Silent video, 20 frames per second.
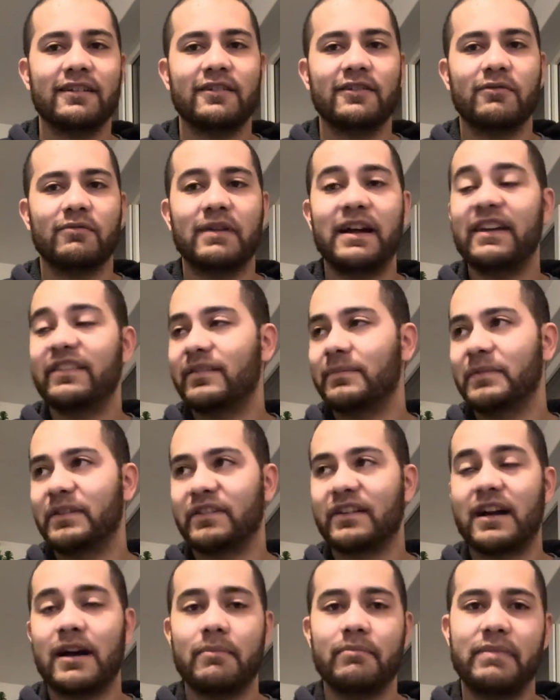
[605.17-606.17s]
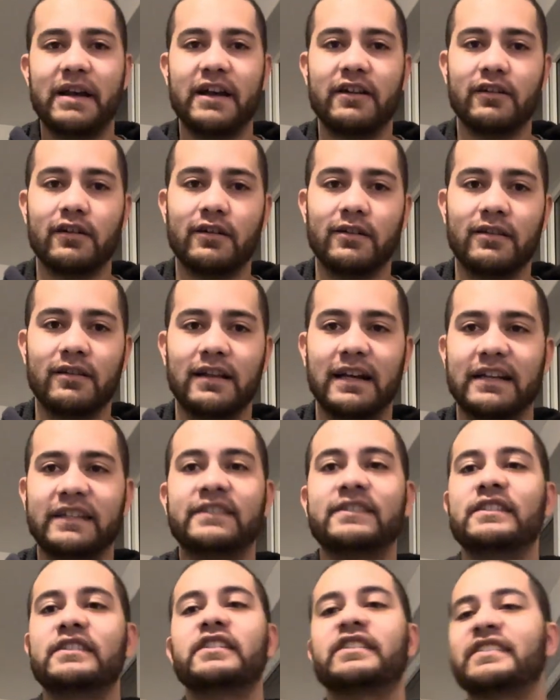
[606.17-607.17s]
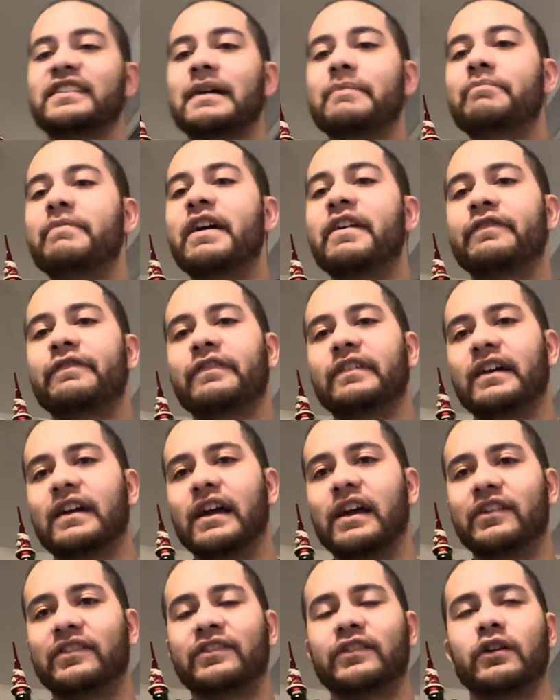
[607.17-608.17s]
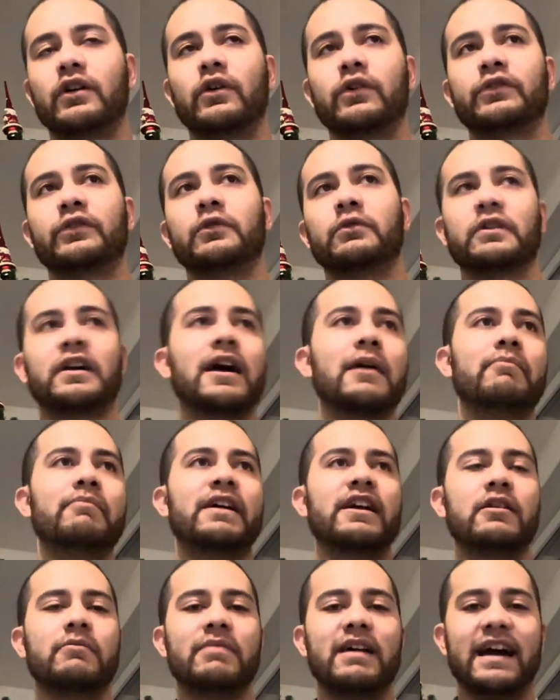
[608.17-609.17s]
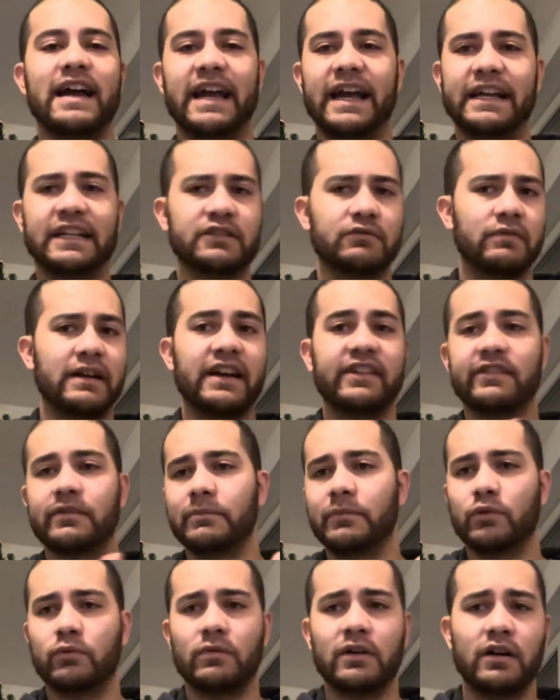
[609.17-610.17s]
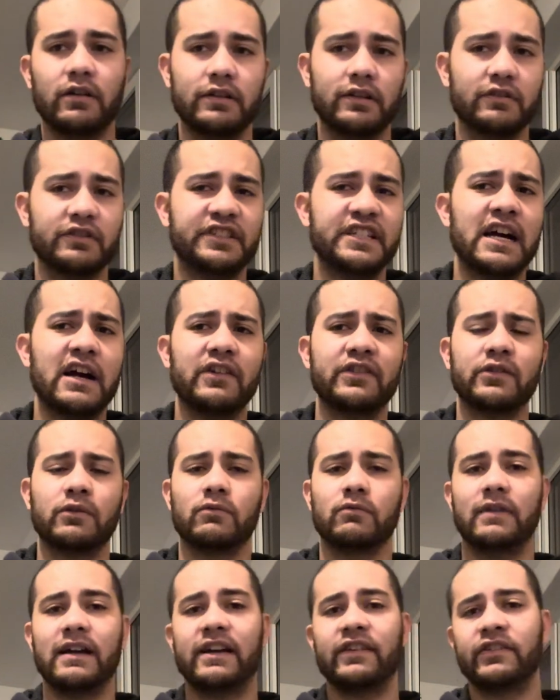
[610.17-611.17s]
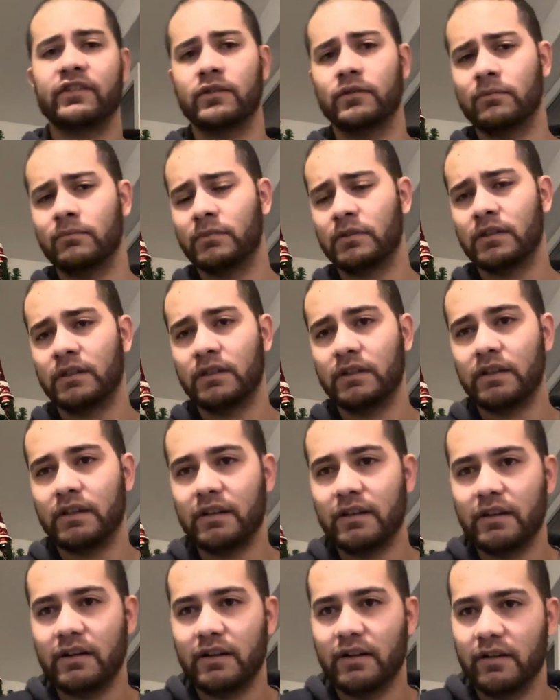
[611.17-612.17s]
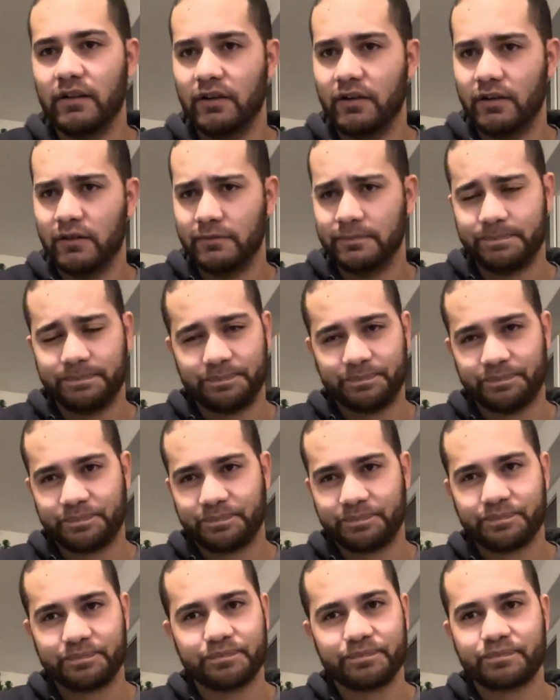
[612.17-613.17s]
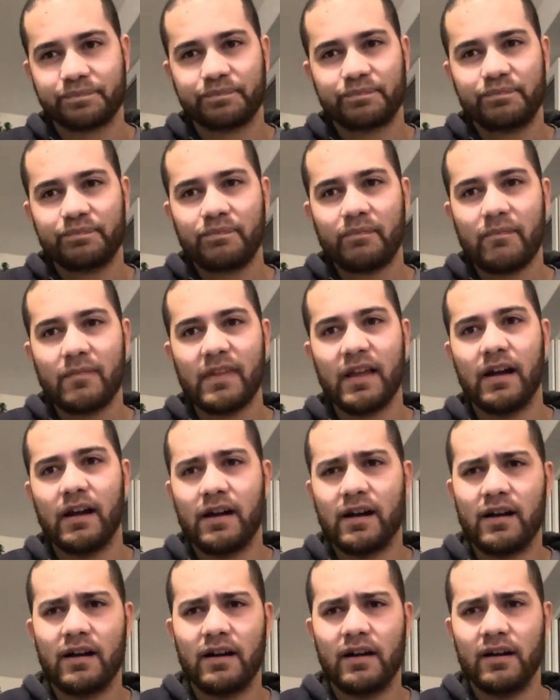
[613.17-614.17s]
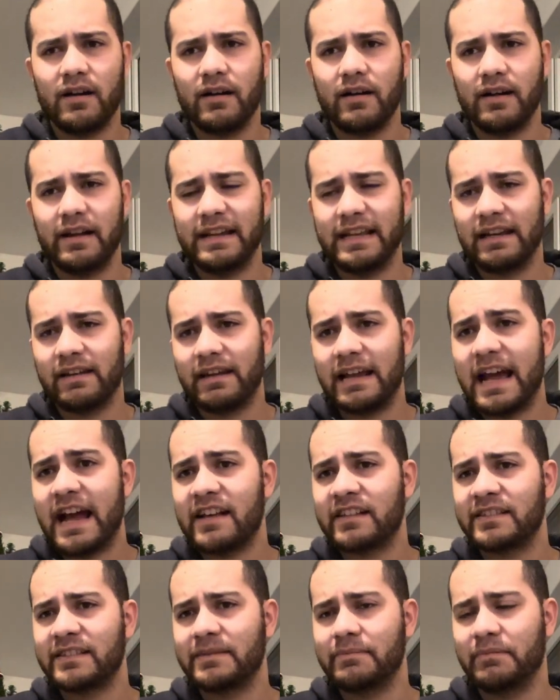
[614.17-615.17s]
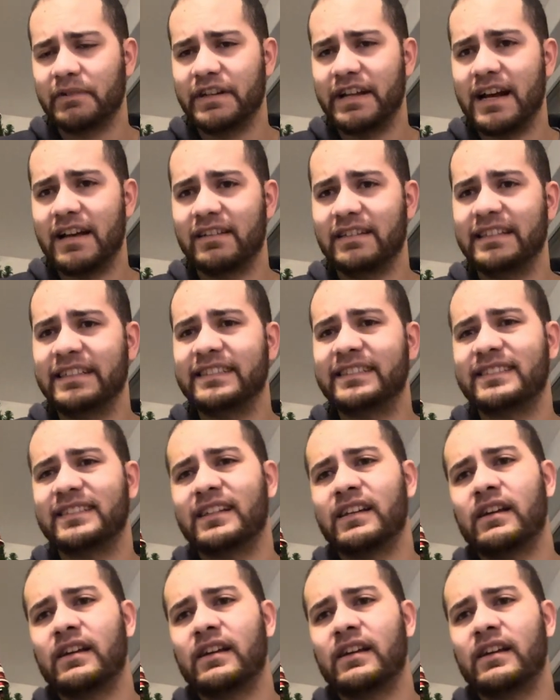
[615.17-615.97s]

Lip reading: Ransom has gotten better, like just like Meth has also gotten better by age. Ransom as well. You know, shout out to Ransom. You know, and then last but not least,